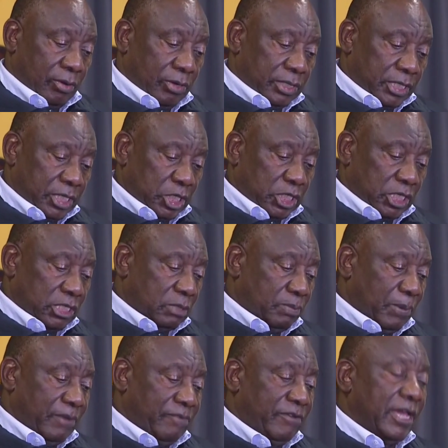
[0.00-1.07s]
the
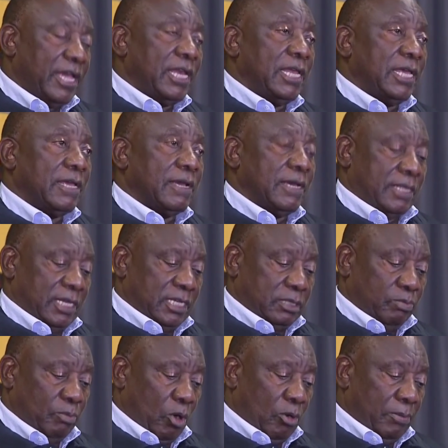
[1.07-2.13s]
conditions prevailing
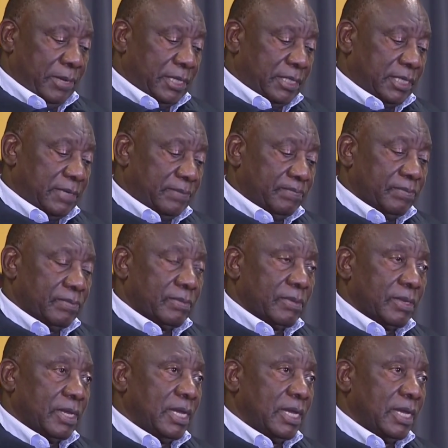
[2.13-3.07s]
at this moment